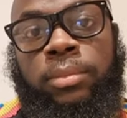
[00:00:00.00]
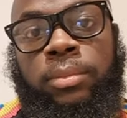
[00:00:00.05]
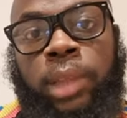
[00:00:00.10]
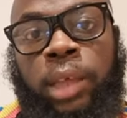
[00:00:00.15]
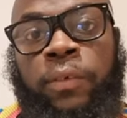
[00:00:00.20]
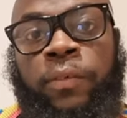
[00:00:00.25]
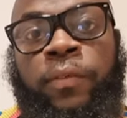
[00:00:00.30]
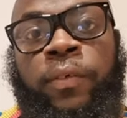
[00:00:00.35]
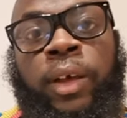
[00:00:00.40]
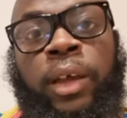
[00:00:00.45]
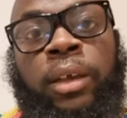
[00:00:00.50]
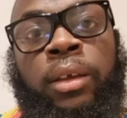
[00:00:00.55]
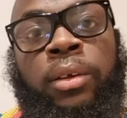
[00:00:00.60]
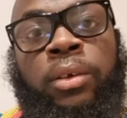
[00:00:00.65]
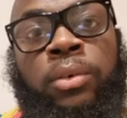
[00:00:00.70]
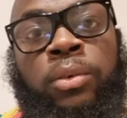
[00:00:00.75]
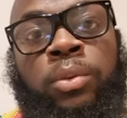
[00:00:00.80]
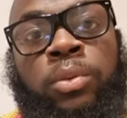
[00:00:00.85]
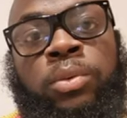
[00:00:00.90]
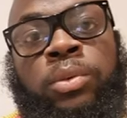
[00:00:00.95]
That fire
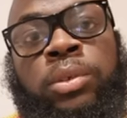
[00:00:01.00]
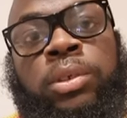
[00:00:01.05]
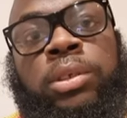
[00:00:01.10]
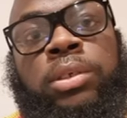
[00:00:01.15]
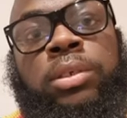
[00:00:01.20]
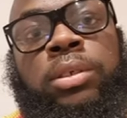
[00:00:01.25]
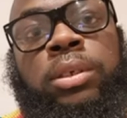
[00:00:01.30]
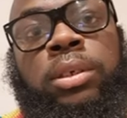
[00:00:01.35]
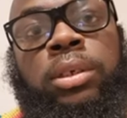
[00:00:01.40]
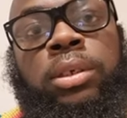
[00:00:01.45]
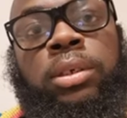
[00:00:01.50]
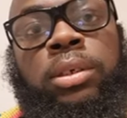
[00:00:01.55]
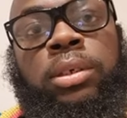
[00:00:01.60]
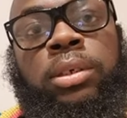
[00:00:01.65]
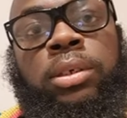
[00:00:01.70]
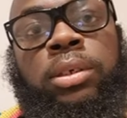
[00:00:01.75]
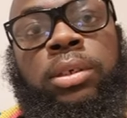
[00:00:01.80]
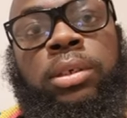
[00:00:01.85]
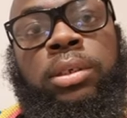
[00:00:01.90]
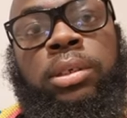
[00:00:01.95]
caused
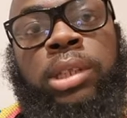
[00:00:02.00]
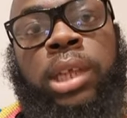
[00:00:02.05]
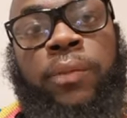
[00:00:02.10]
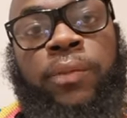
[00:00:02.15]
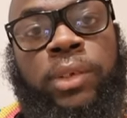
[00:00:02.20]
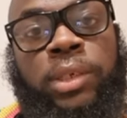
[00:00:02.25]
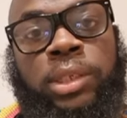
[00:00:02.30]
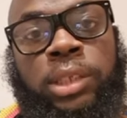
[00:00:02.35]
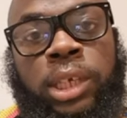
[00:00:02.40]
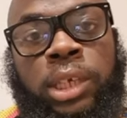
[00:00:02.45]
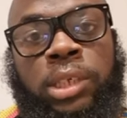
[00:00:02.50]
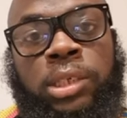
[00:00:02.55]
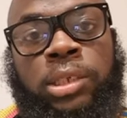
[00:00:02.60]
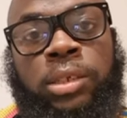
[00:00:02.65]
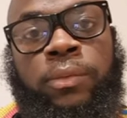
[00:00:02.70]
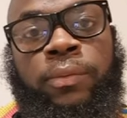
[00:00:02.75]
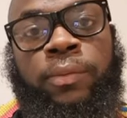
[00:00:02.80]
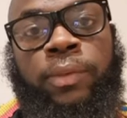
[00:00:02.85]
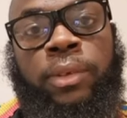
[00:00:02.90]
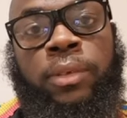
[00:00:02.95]

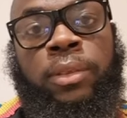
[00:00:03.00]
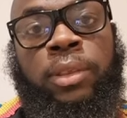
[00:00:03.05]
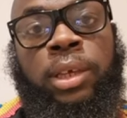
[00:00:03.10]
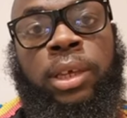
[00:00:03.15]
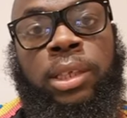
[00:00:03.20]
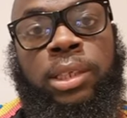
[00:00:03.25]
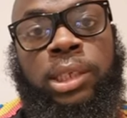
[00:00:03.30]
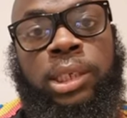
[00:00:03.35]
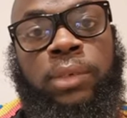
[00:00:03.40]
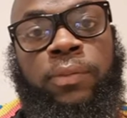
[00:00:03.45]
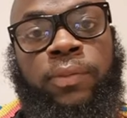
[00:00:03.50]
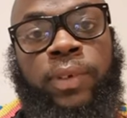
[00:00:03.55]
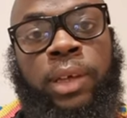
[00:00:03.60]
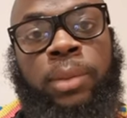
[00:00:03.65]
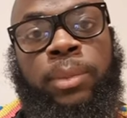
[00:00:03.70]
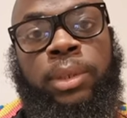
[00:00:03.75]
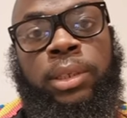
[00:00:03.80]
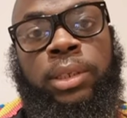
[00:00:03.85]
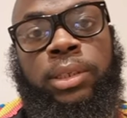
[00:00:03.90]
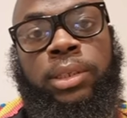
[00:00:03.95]
devastation for 13
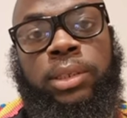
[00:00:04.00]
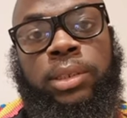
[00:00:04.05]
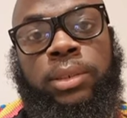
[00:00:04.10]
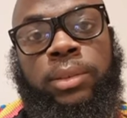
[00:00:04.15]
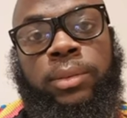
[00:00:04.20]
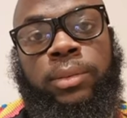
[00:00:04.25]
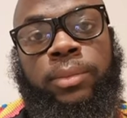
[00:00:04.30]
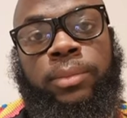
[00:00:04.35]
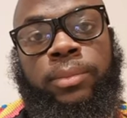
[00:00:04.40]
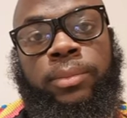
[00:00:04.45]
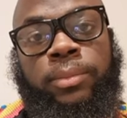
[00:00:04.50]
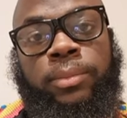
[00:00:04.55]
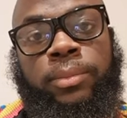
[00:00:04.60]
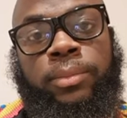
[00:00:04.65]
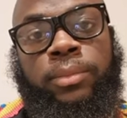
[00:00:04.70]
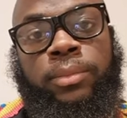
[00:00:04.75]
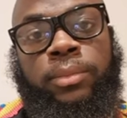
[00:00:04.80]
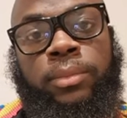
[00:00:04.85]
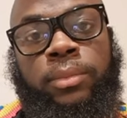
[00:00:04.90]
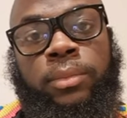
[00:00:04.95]
families.
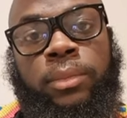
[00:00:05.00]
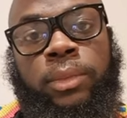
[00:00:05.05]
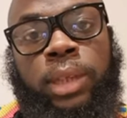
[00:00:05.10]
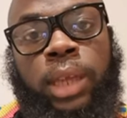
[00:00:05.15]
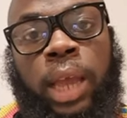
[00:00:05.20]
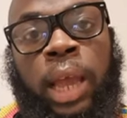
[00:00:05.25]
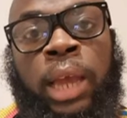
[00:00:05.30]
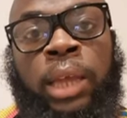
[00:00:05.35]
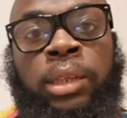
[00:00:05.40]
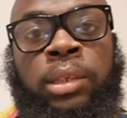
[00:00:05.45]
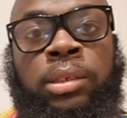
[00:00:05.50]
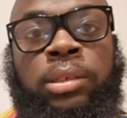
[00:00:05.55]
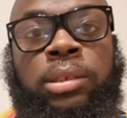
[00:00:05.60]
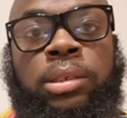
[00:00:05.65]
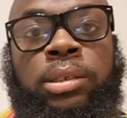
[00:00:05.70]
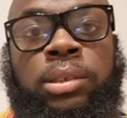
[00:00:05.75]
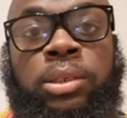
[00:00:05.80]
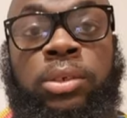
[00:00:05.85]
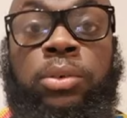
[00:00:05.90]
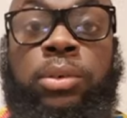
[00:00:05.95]
And
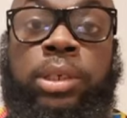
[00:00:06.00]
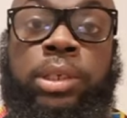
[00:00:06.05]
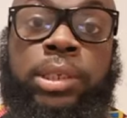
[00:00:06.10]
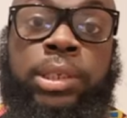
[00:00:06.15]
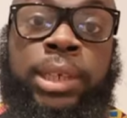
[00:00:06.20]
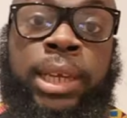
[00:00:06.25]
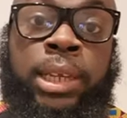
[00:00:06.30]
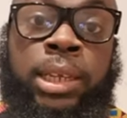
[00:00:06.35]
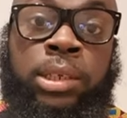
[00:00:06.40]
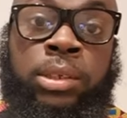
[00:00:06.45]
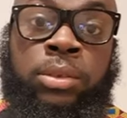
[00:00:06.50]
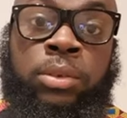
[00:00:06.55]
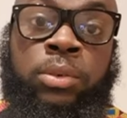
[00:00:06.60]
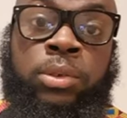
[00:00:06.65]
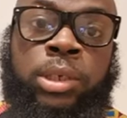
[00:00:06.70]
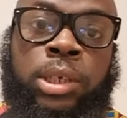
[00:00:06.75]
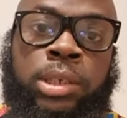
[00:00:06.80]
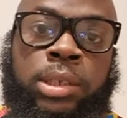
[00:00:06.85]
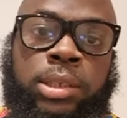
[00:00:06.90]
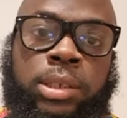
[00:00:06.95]
till this day, there's no
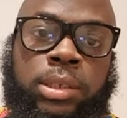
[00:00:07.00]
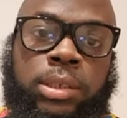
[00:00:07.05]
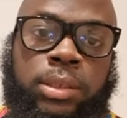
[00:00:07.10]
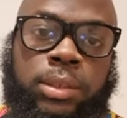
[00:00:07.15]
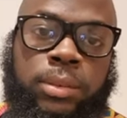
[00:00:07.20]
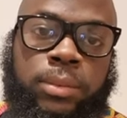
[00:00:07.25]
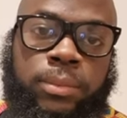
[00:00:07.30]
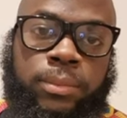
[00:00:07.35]
justice.